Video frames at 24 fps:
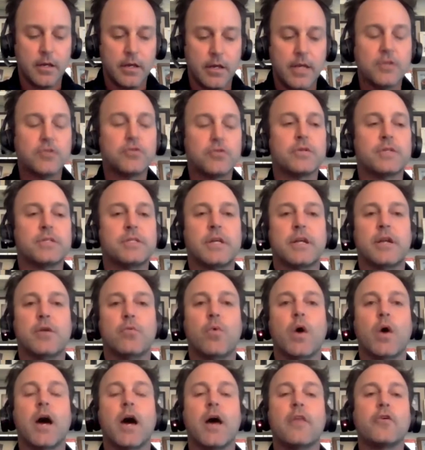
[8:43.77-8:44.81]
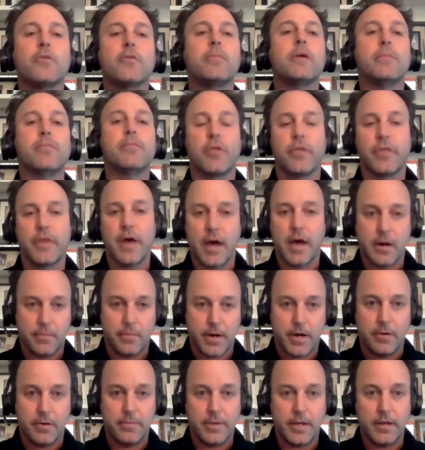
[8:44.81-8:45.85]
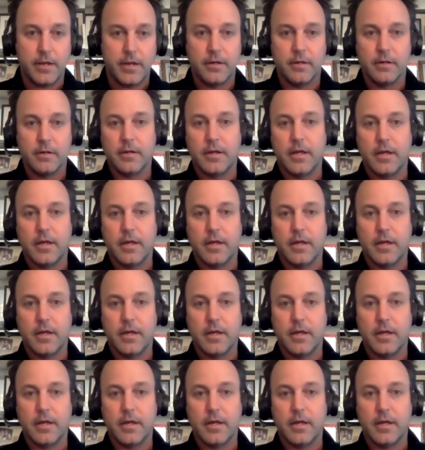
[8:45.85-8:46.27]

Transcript: interested in what other people thought about me.